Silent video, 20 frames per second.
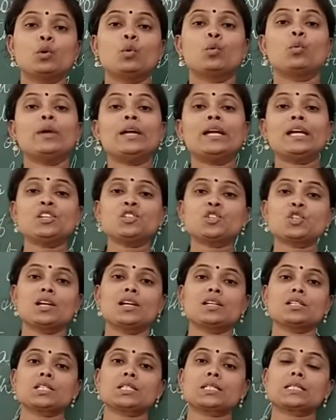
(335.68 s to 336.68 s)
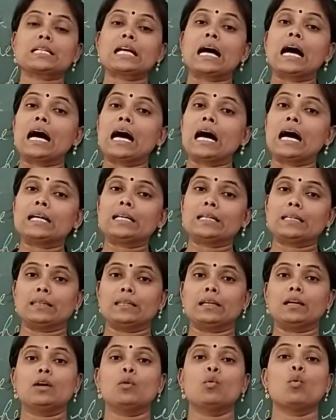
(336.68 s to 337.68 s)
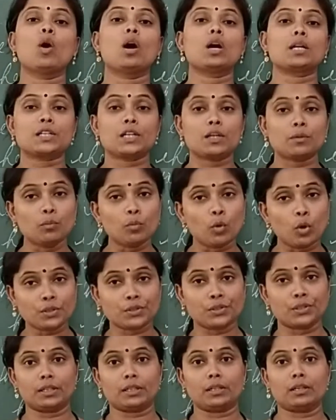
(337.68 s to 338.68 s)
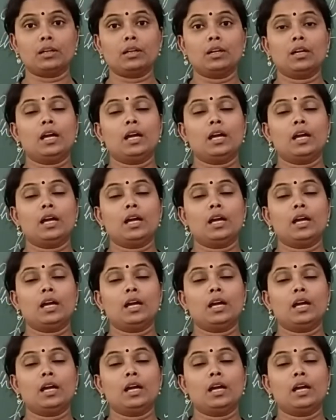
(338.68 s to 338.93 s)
We just start the water motor,